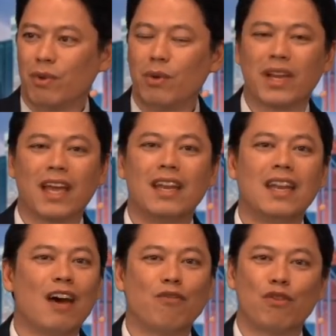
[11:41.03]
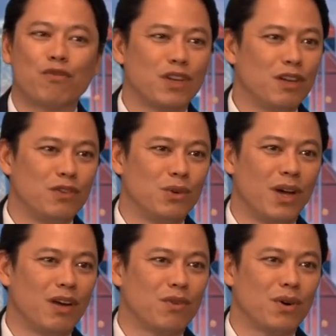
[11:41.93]
We can never forgive you
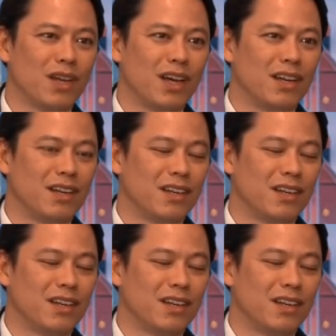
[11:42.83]
ever again.